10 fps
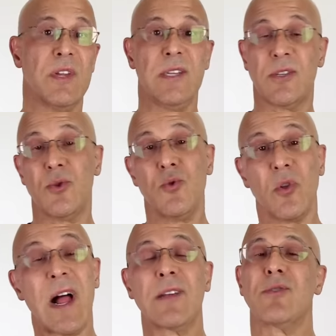leads to
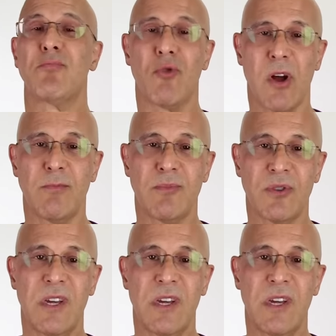lots of problems.